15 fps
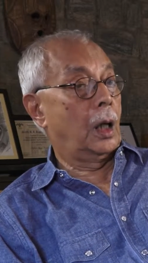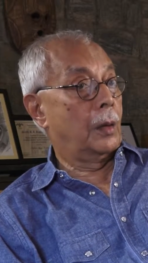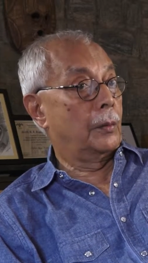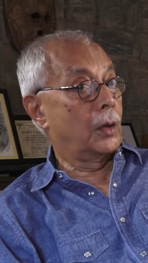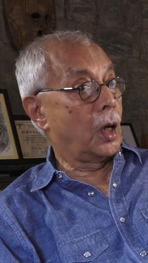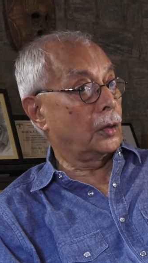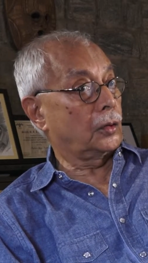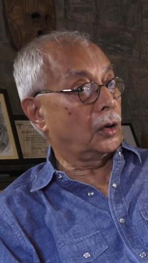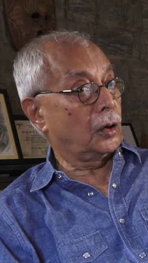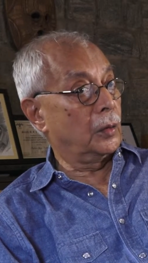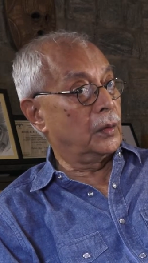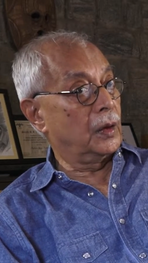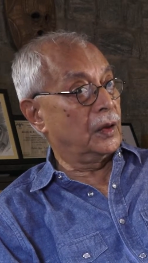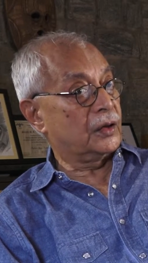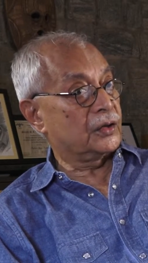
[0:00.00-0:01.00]
I'm not talking
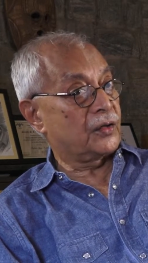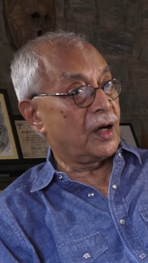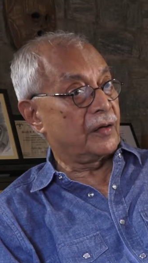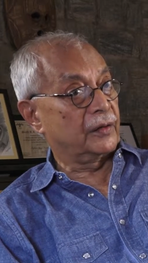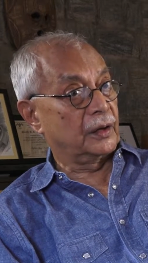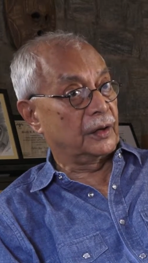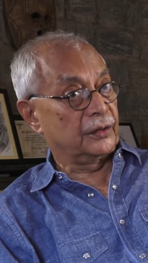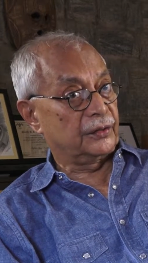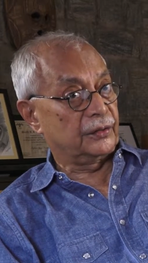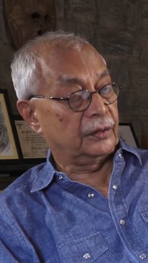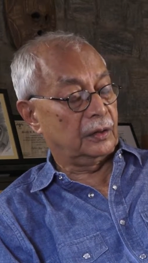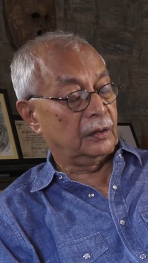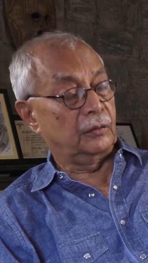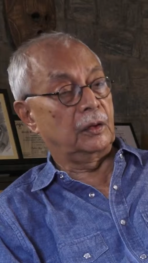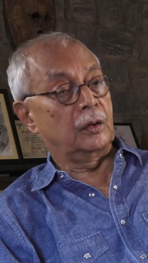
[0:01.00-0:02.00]
about extravagance.
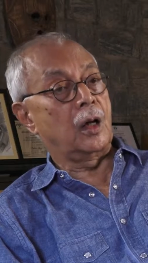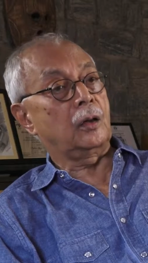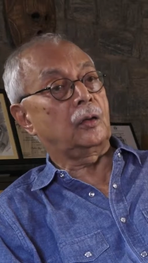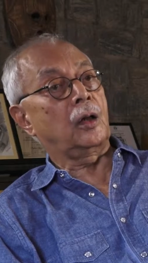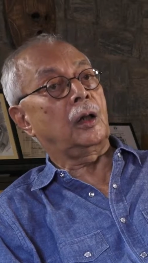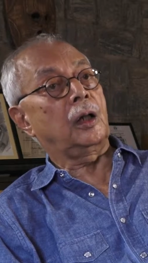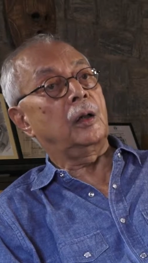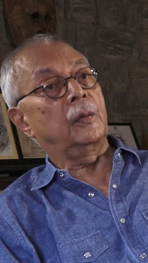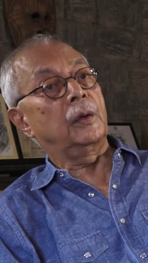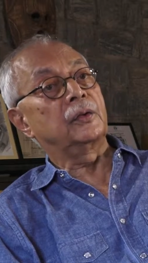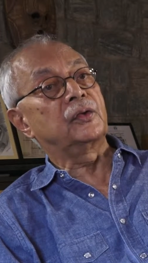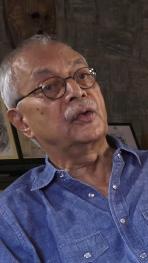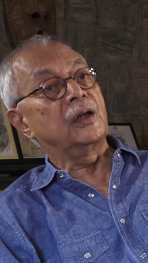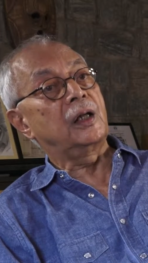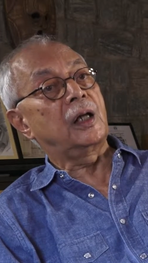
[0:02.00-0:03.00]
We're not talking
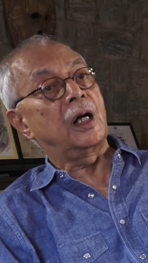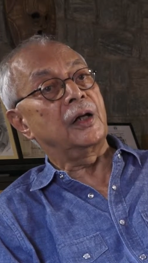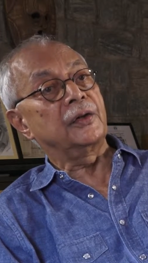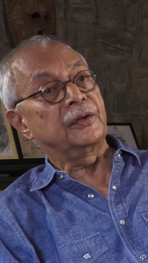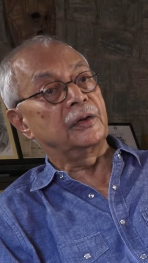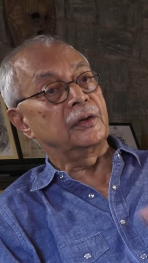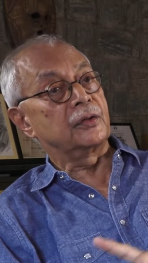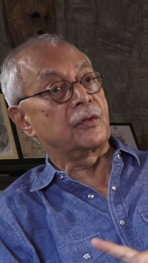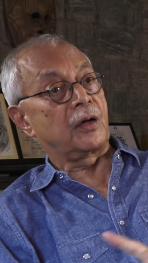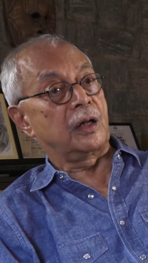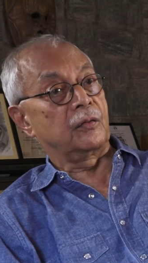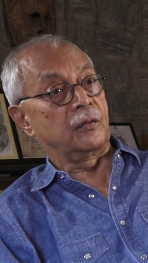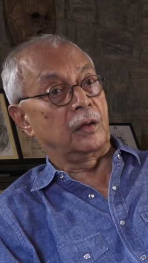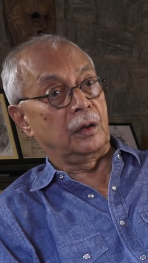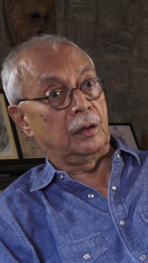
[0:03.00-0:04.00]
about 3 cars in the
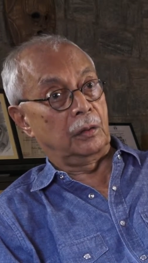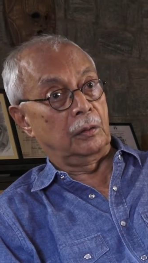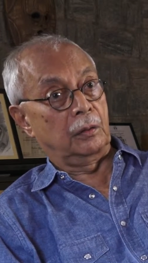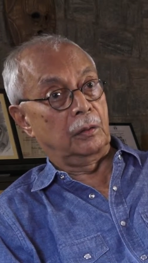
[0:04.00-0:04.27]
driveway.